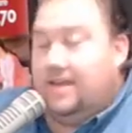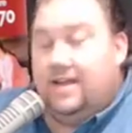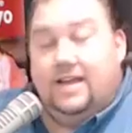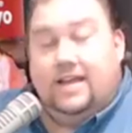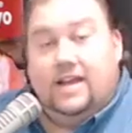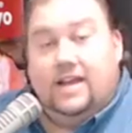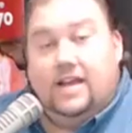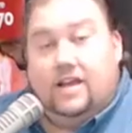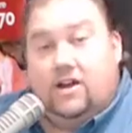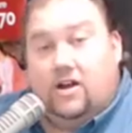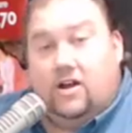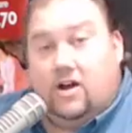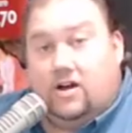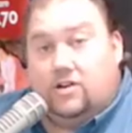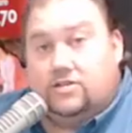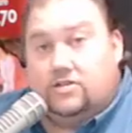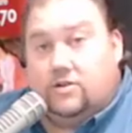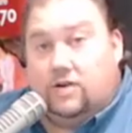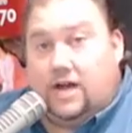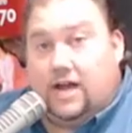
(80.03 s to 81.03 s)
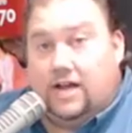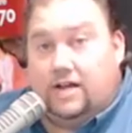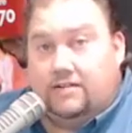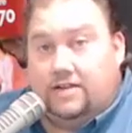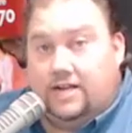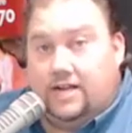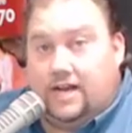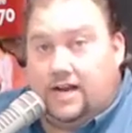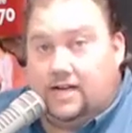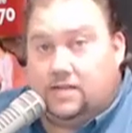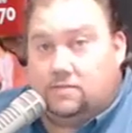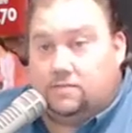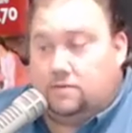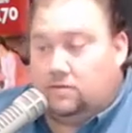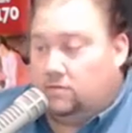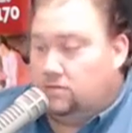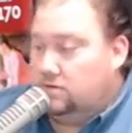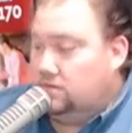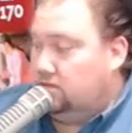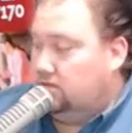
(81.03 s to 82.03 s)
And also Hialeah
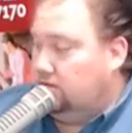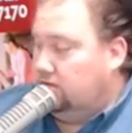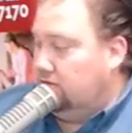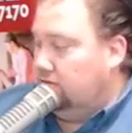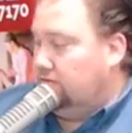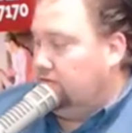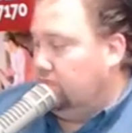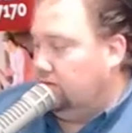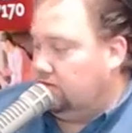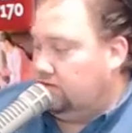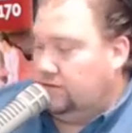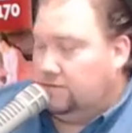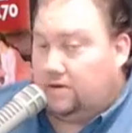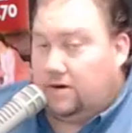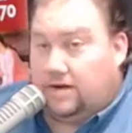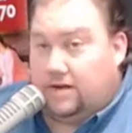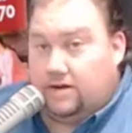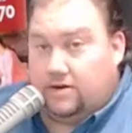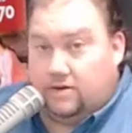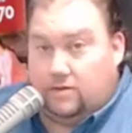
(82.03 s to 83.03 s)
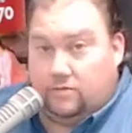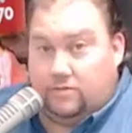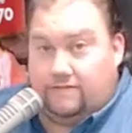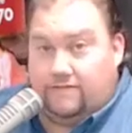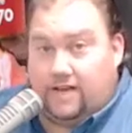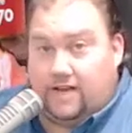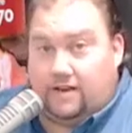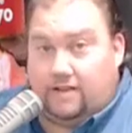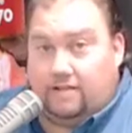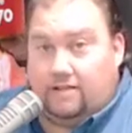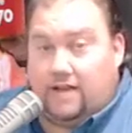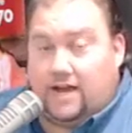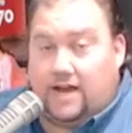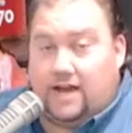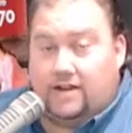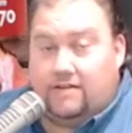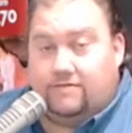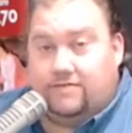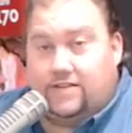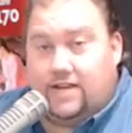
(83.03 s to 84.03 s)
Hospital, which you probably heard. We've had a
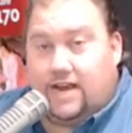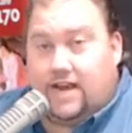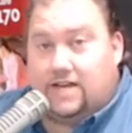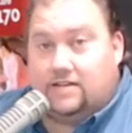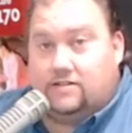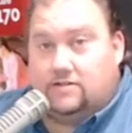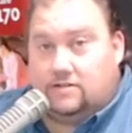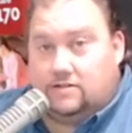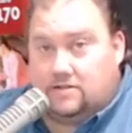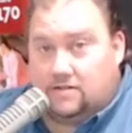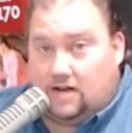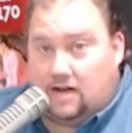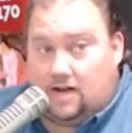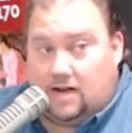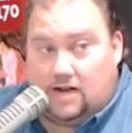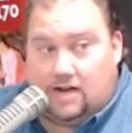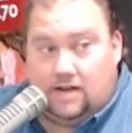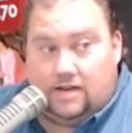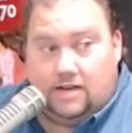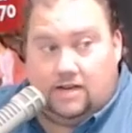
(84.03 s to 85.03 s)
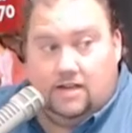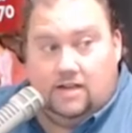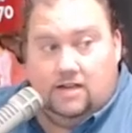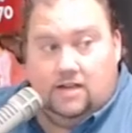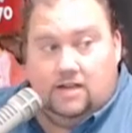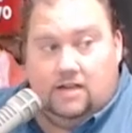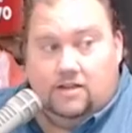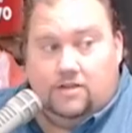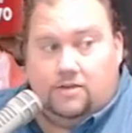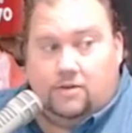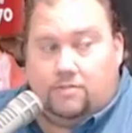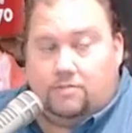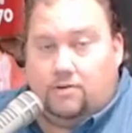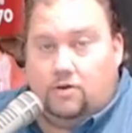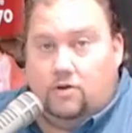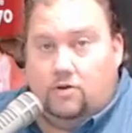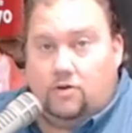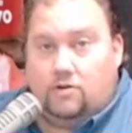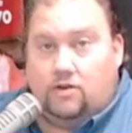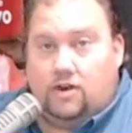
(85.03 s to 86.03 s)
lot of doctors on the
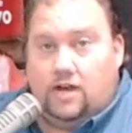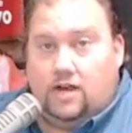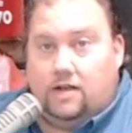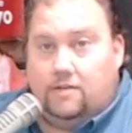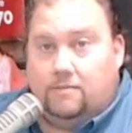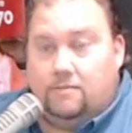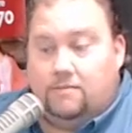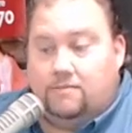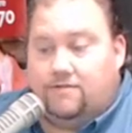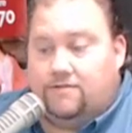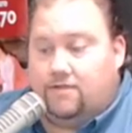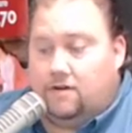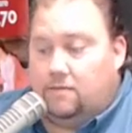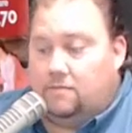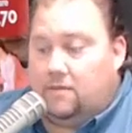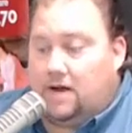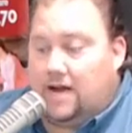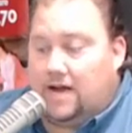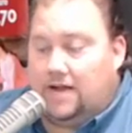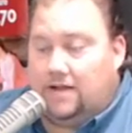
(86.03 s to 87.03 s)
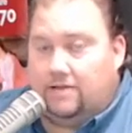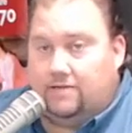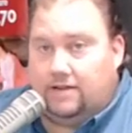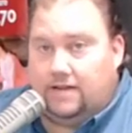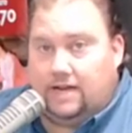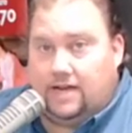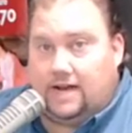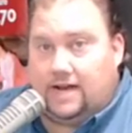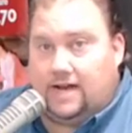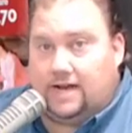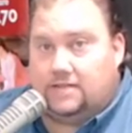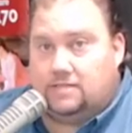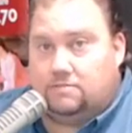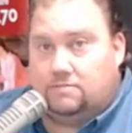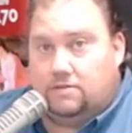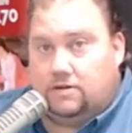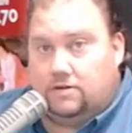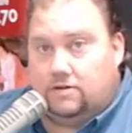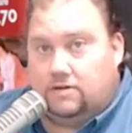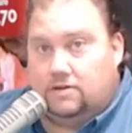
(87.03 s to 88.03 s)
program from Hialeah
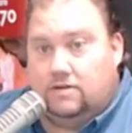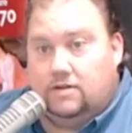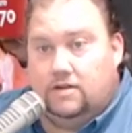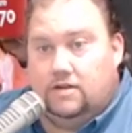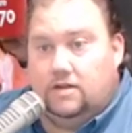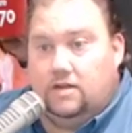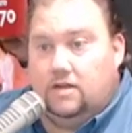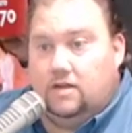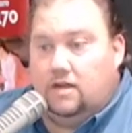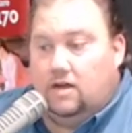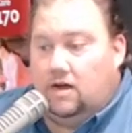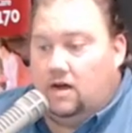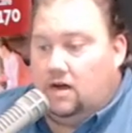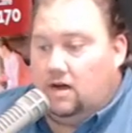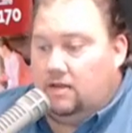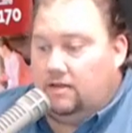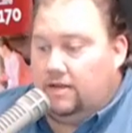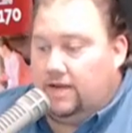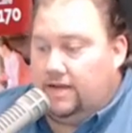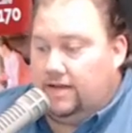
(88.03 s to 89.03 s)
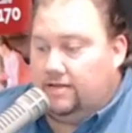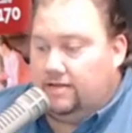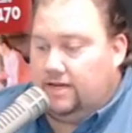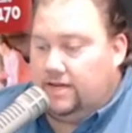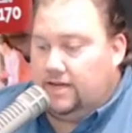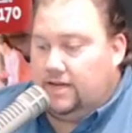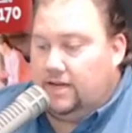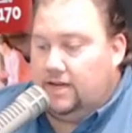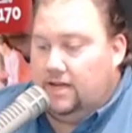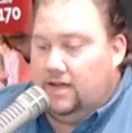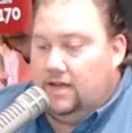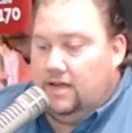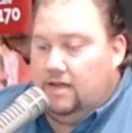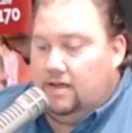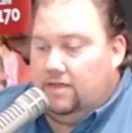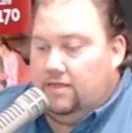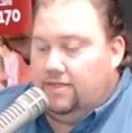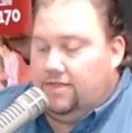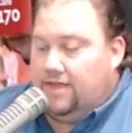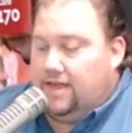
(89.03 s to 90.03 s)
Hospital lately.
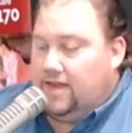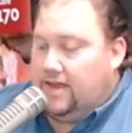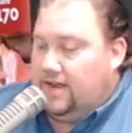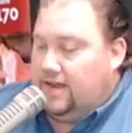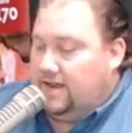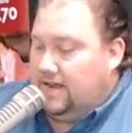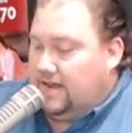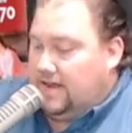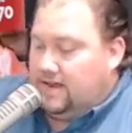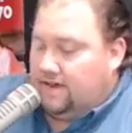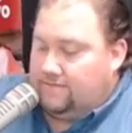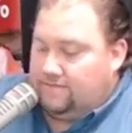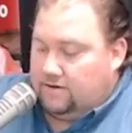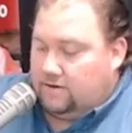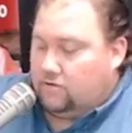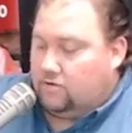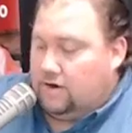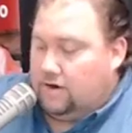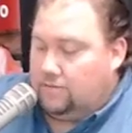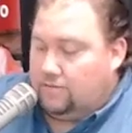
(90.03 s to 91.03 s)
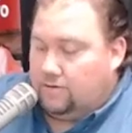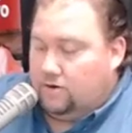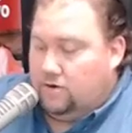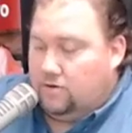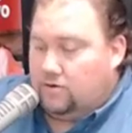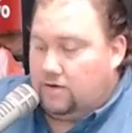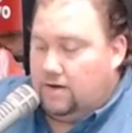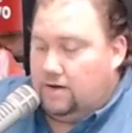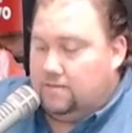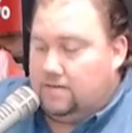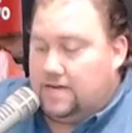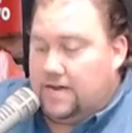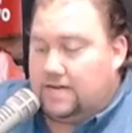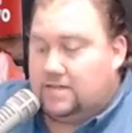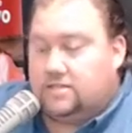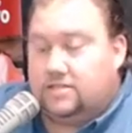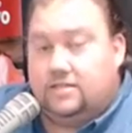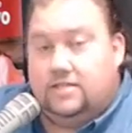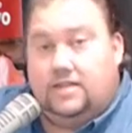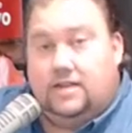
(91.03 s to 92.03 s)
They have a great program, and
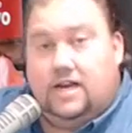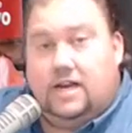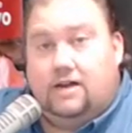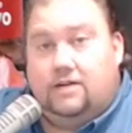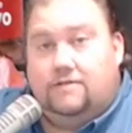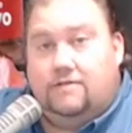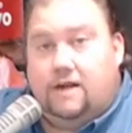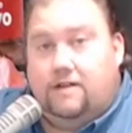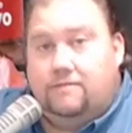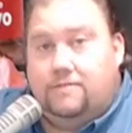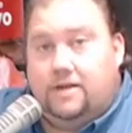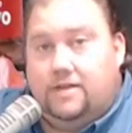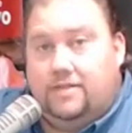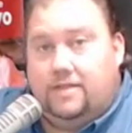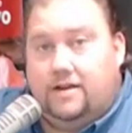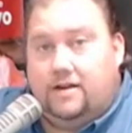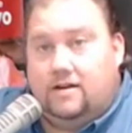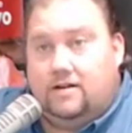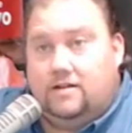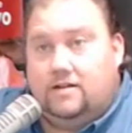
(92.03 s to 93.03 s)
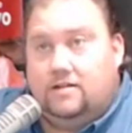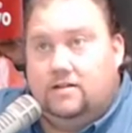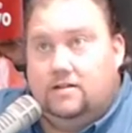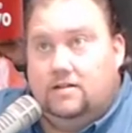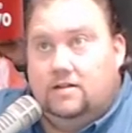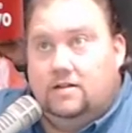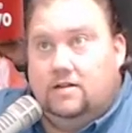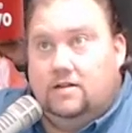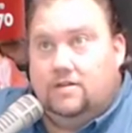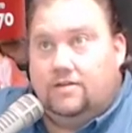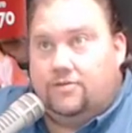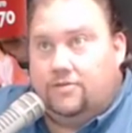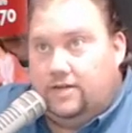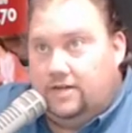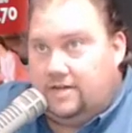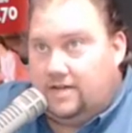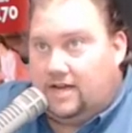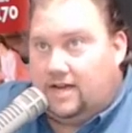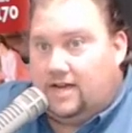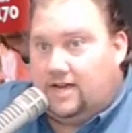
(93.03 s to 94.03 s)
actually I've been there 3
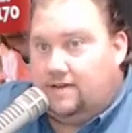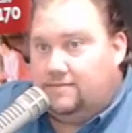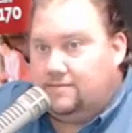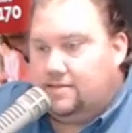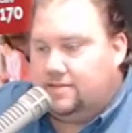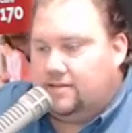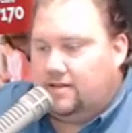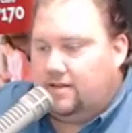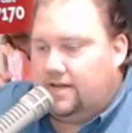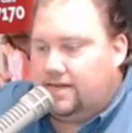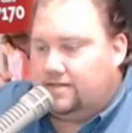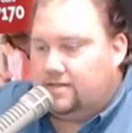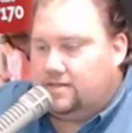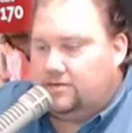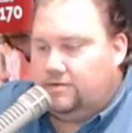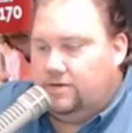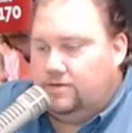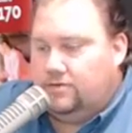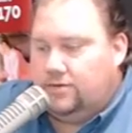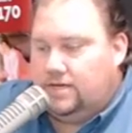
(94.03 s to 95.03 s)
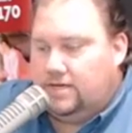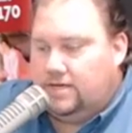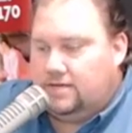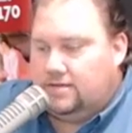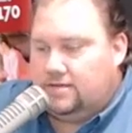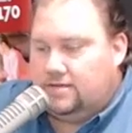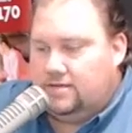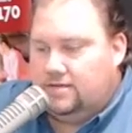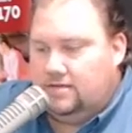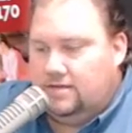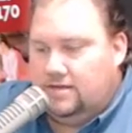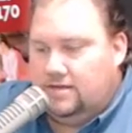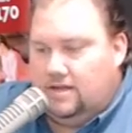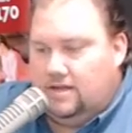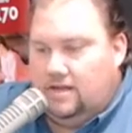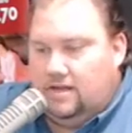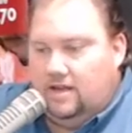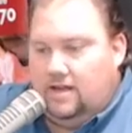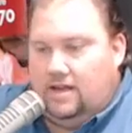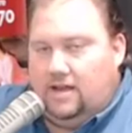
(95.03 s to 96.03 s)
times in the last 3 weeks,
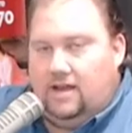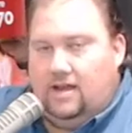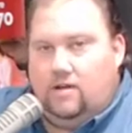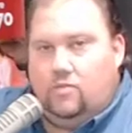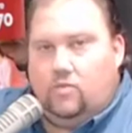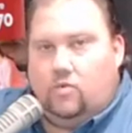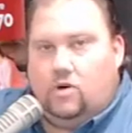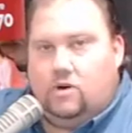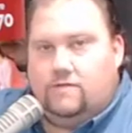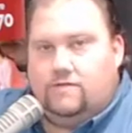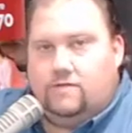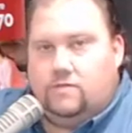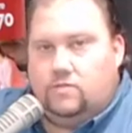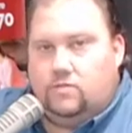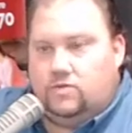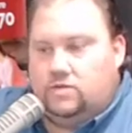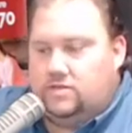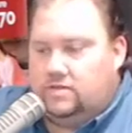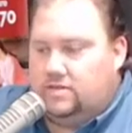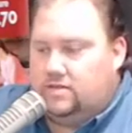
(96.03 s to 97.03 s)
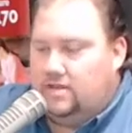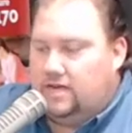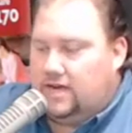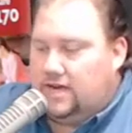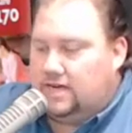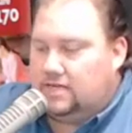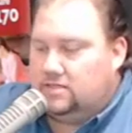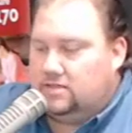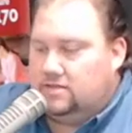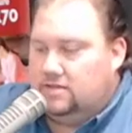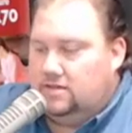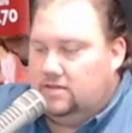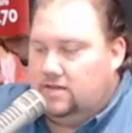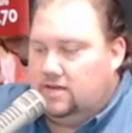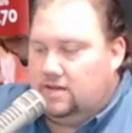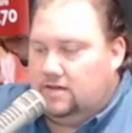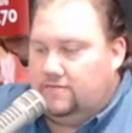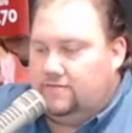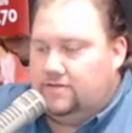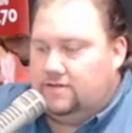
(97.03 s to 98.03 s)
and one of them was to actually
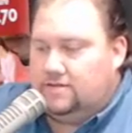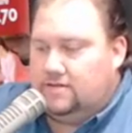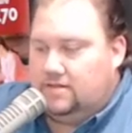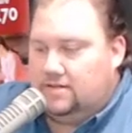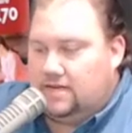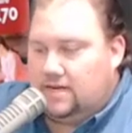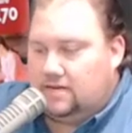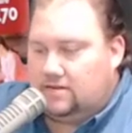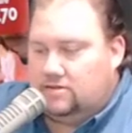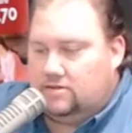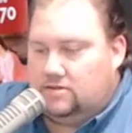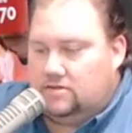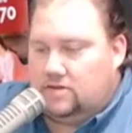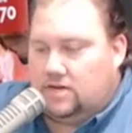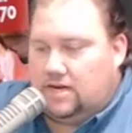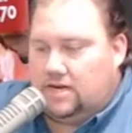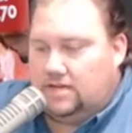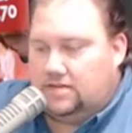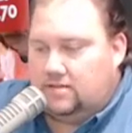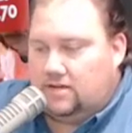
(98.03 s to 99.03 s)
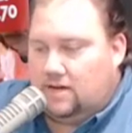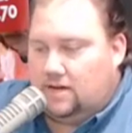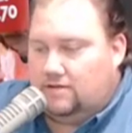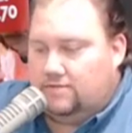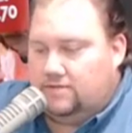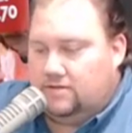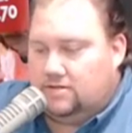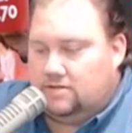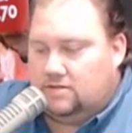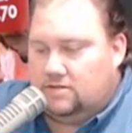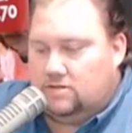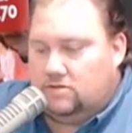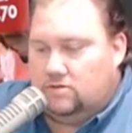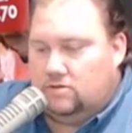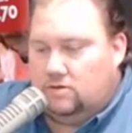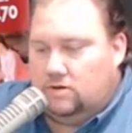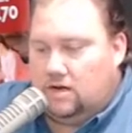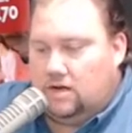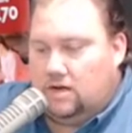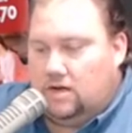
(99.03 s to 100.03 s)
visit Dr. Andrade's office
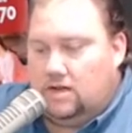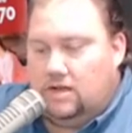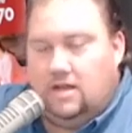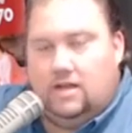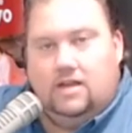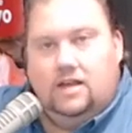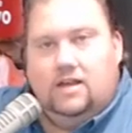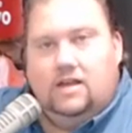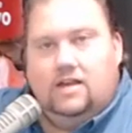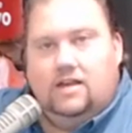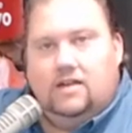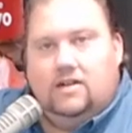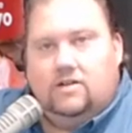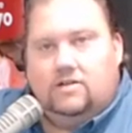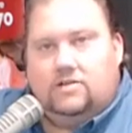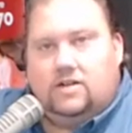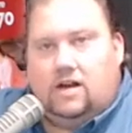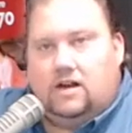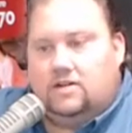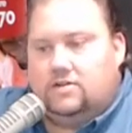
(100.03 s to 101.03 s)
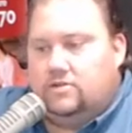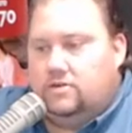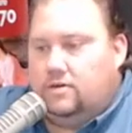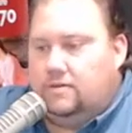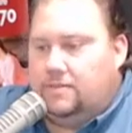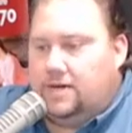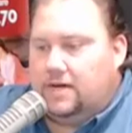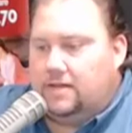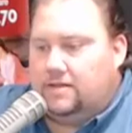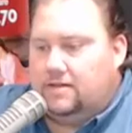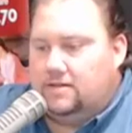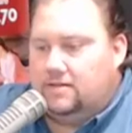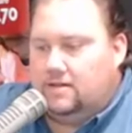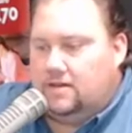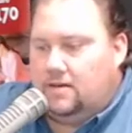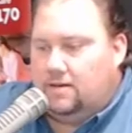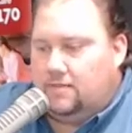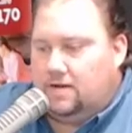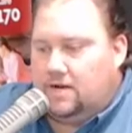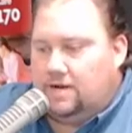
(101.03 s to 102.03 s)
to talk to him about
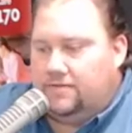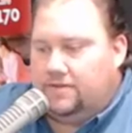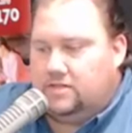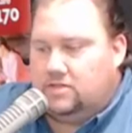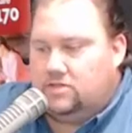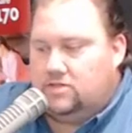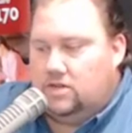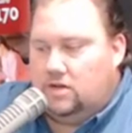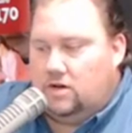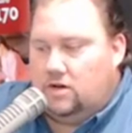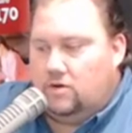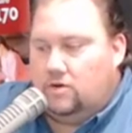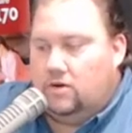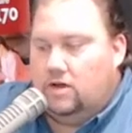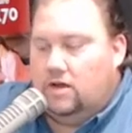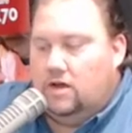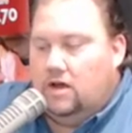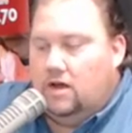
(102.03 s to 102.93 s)
coming on this show.